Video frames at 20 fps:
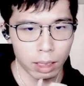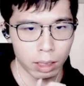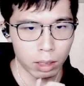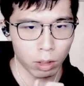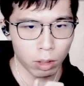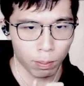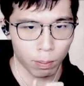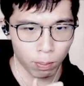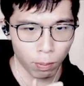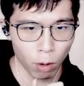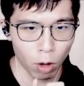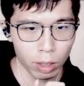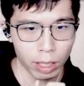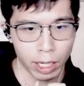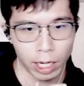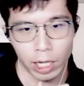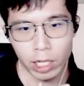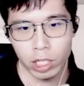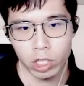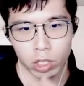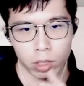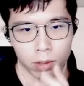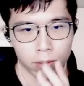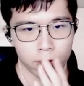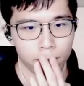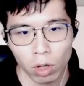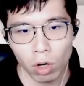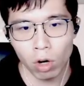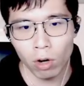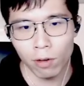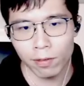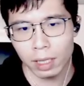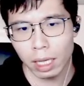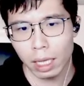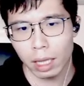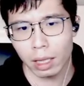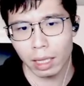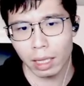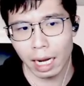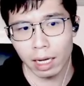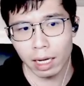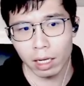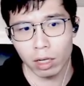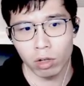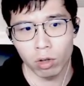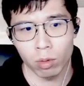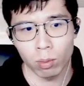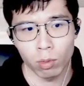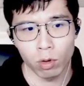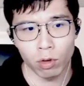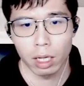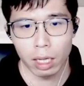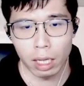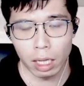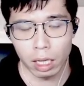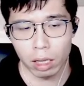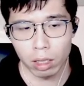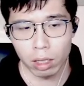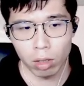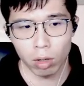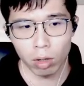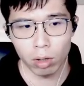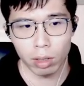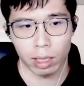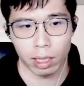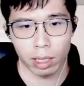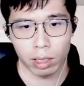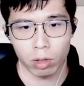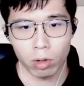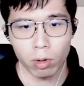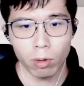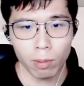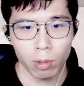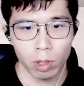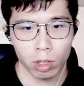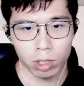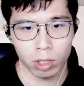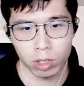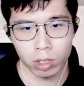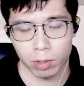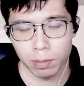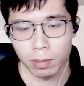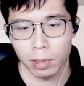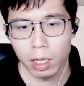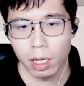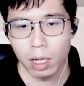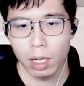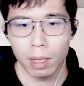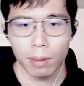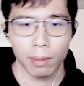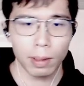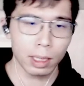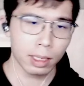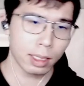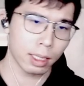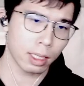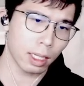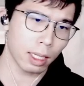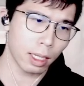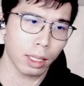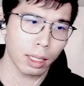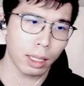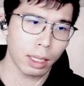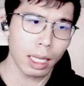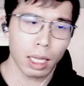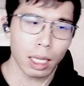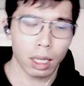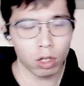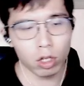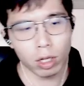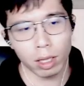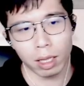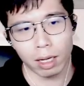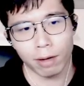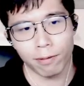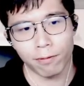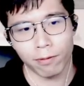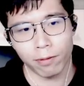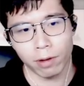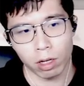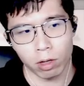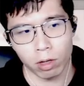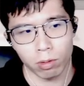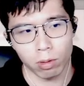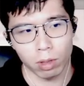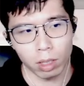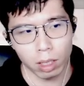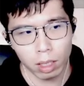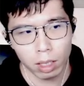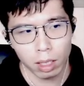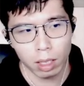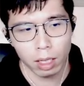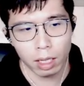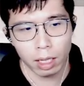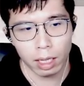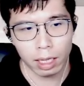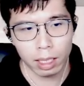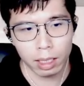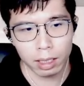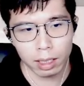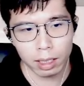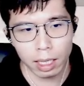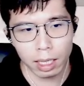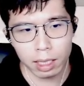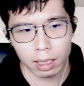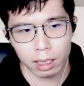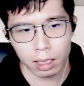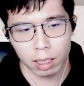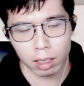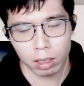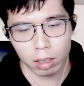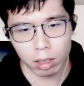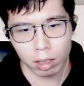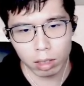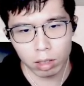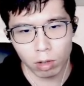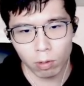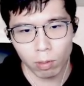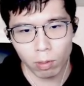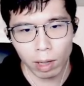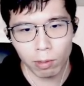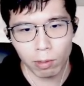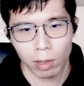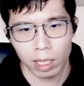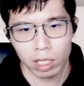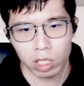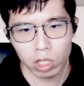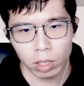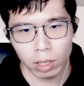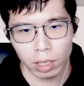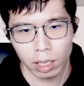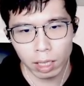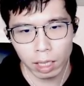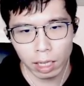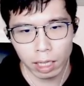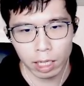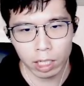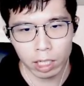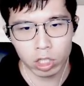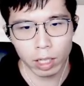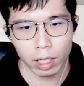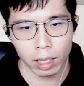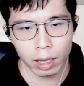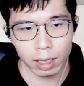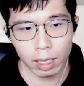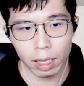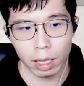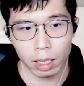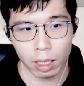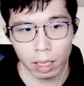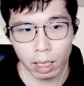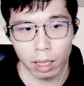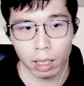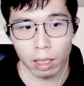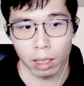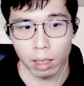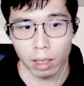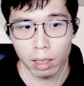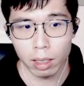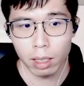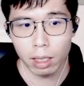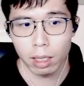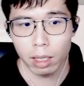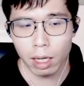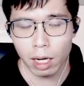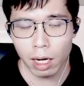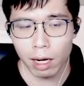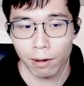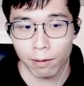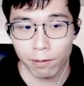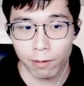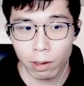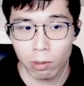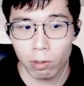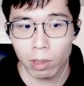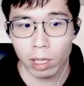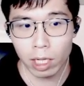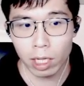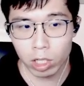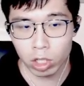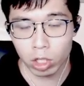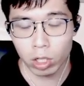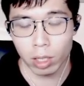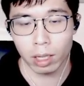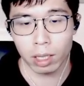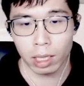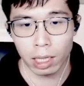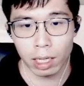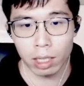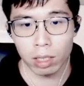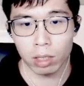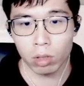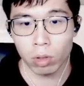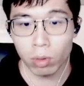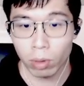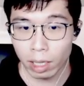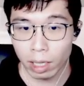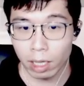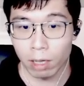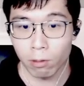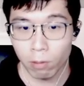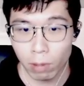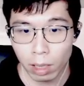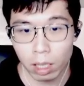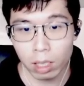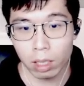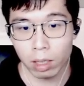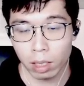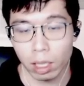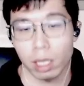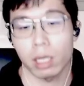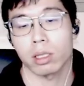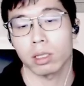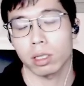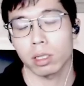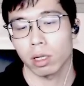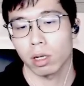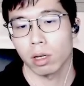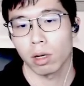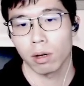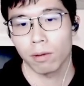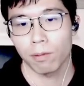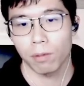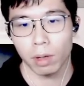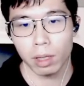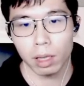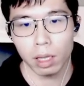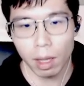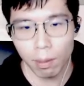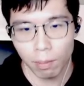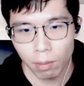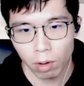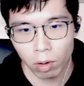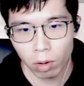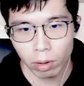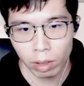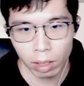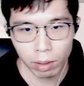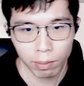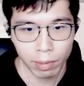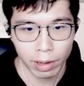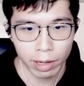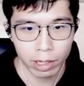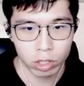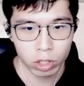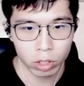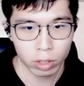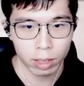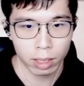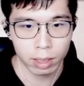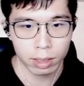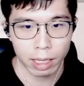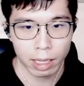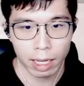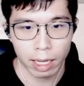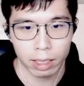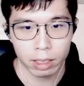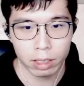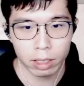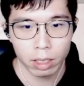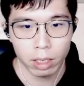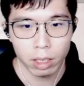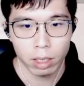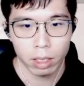the blockage of this diagonal move is not a good option. But this is just a theory. Indeed, the variation he just discussed are very interesting to investigate. For example, he mentioned that